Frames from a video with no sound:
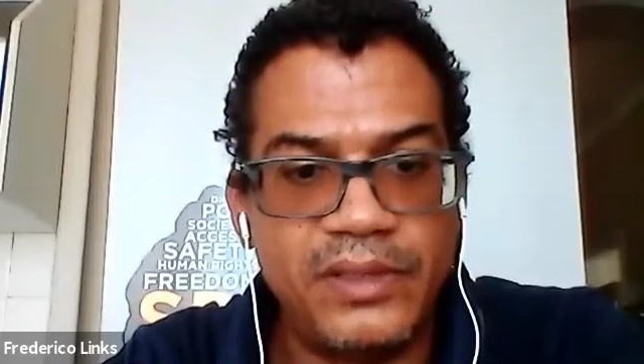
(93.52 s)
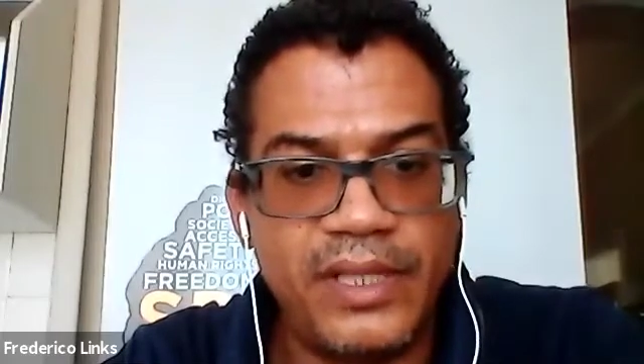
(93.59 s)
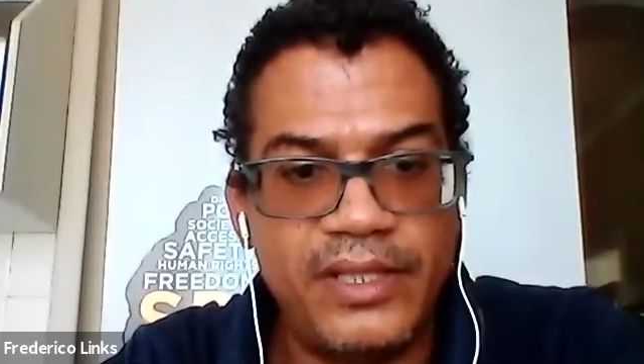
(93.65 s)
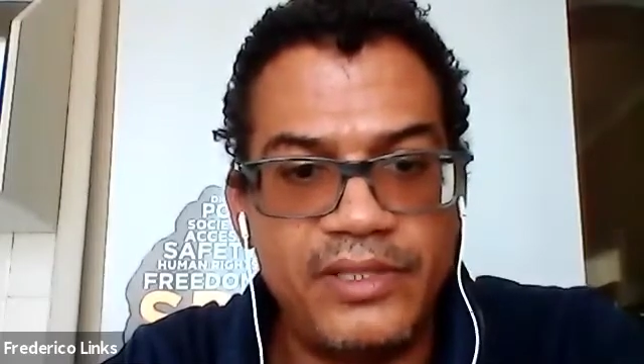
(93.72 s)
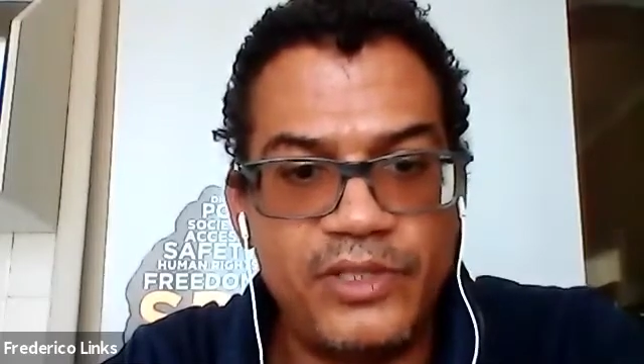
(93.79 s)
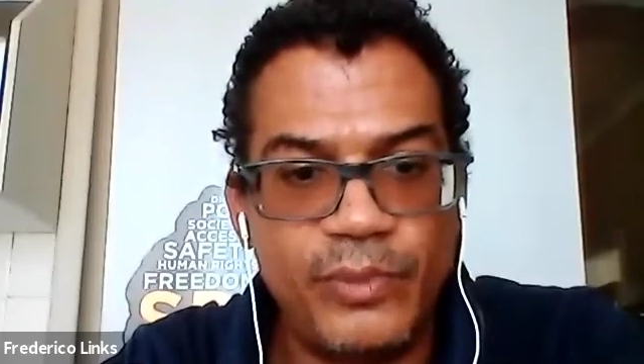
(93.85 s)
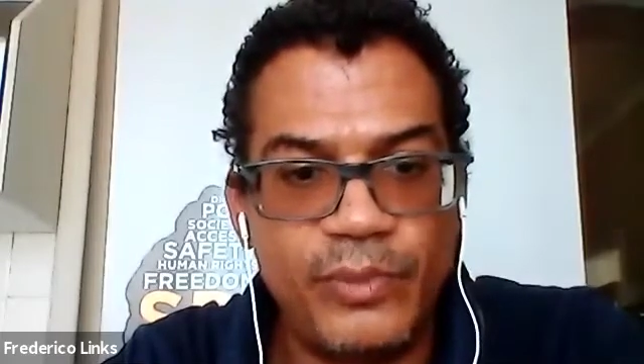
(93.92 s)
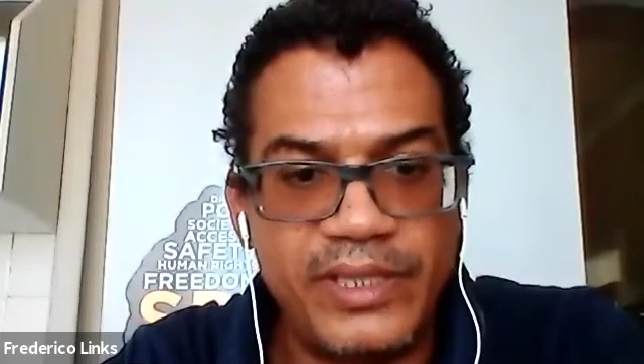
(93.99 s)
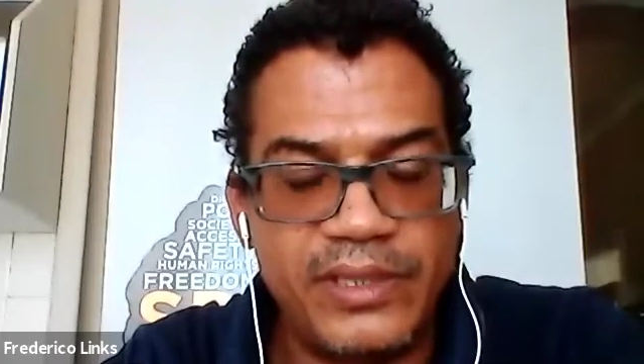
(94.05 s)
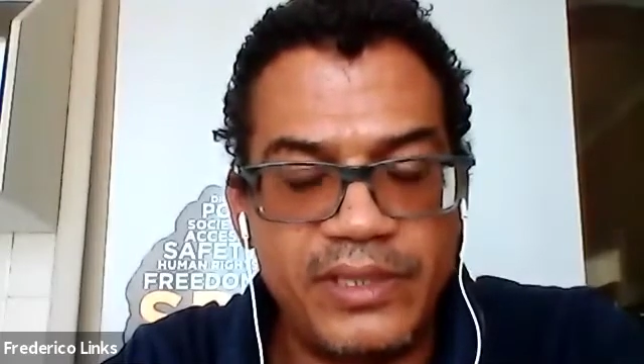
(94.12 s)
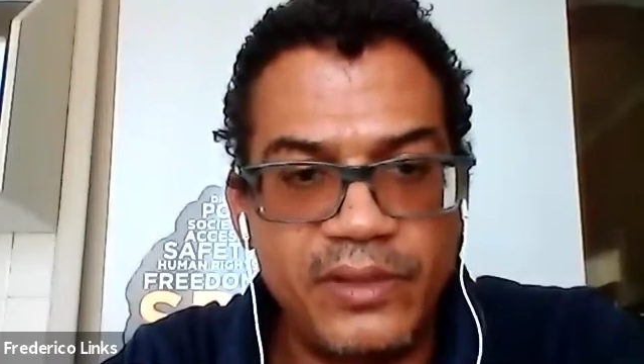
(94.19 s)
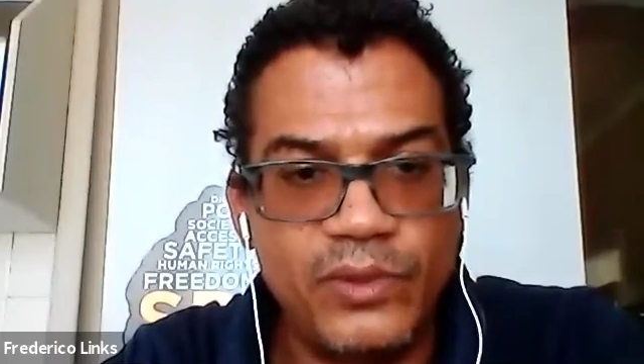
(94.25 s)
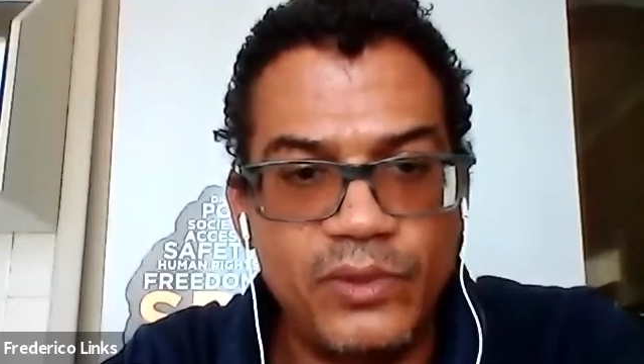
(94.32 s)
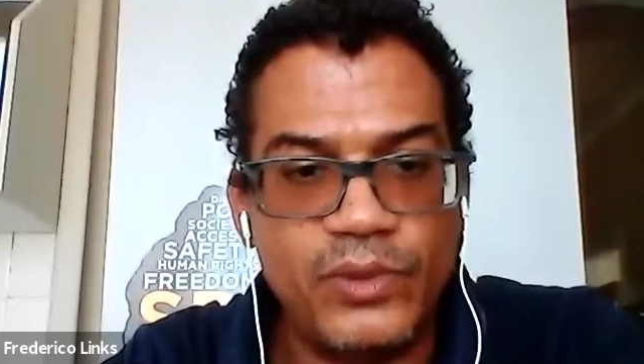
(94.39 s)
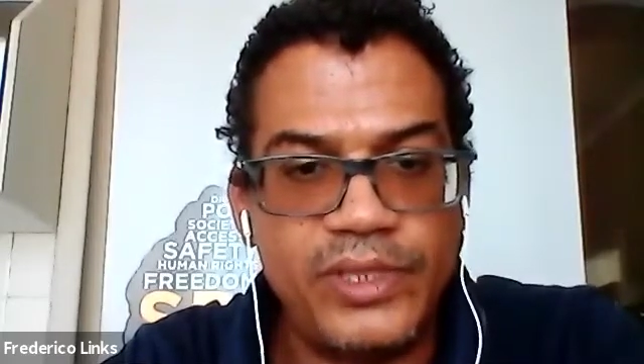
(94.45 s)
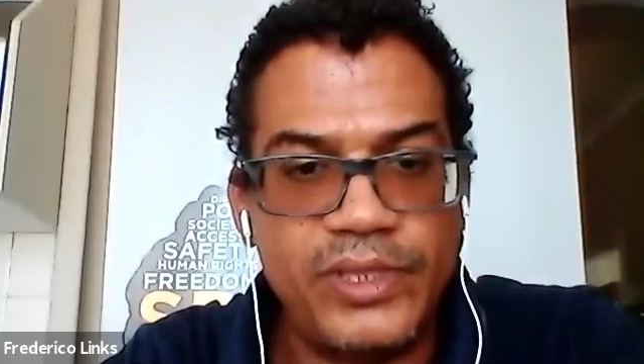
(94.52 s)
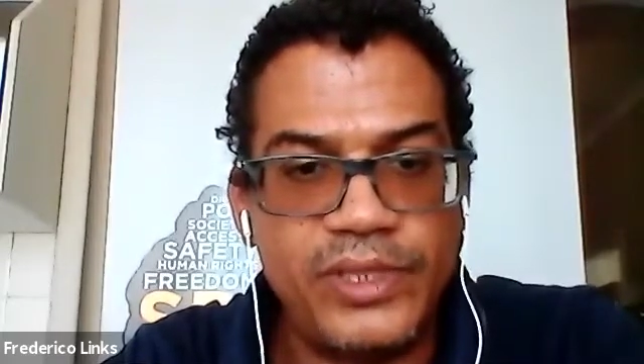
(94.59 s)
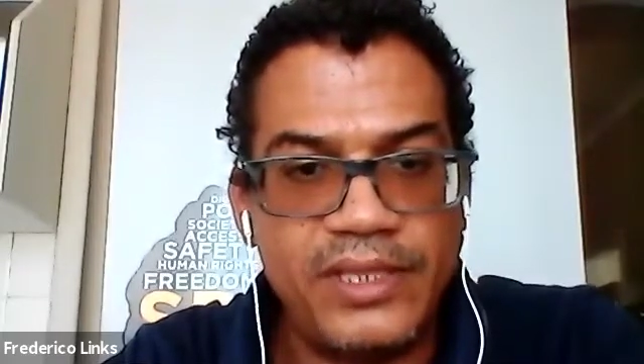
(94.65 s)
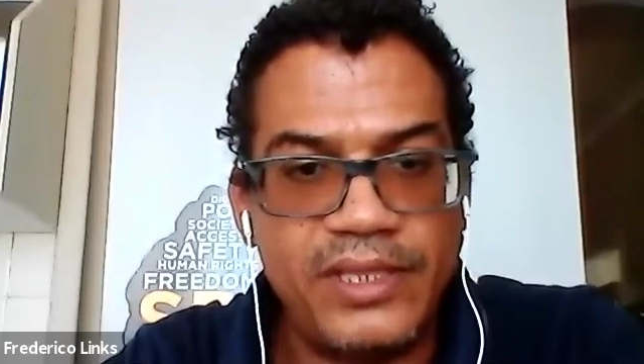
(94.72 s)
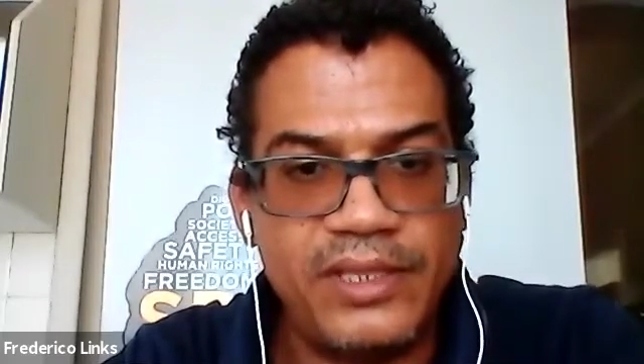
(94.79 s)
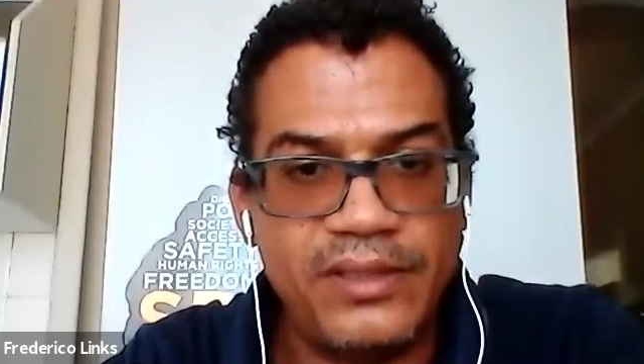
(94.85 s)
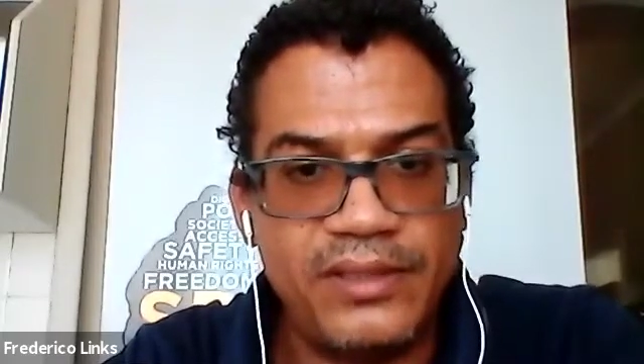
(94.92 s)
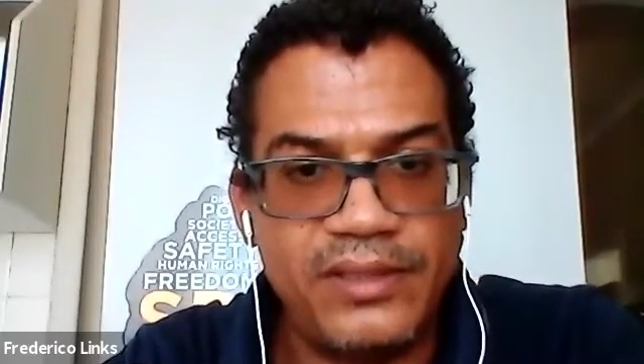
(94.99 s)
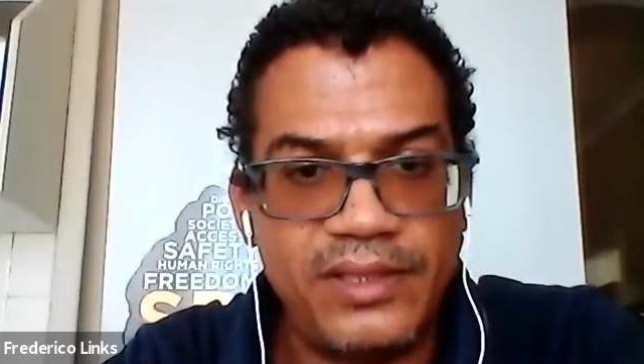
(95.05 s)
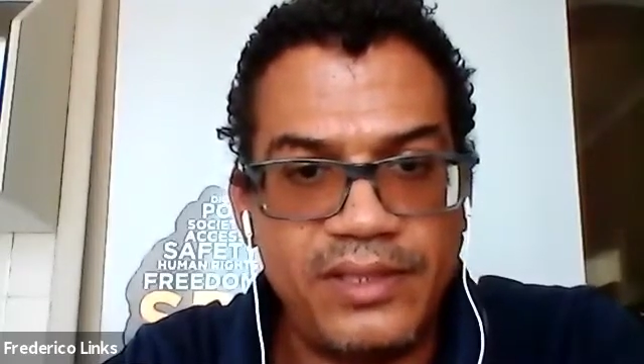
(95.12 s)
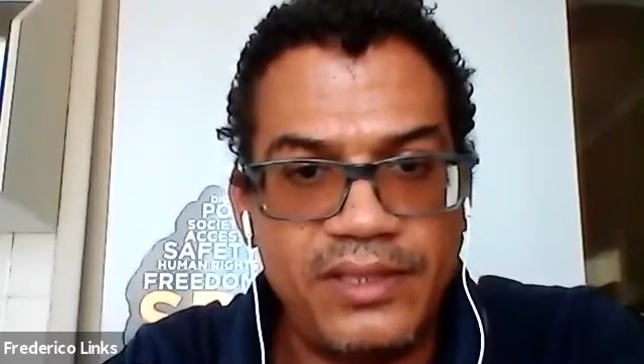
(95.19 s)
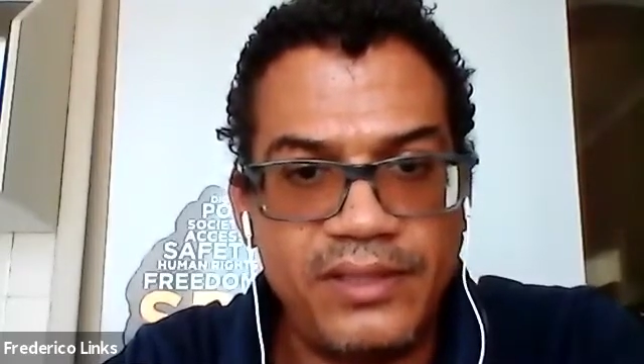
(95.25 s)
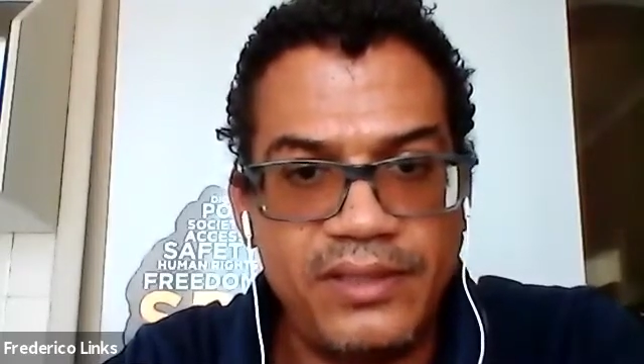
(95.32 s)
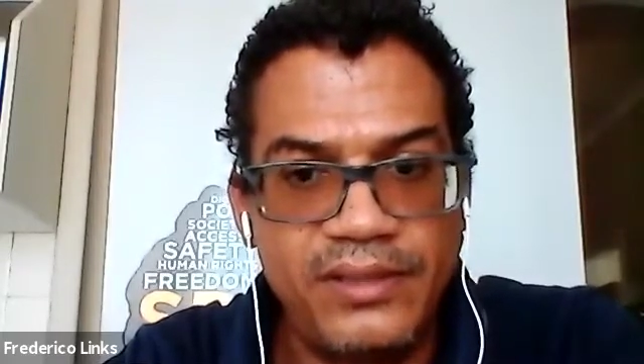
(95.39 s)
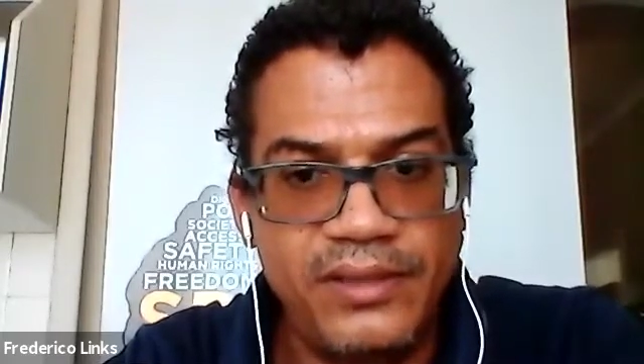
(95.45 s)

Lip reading: As you might know, the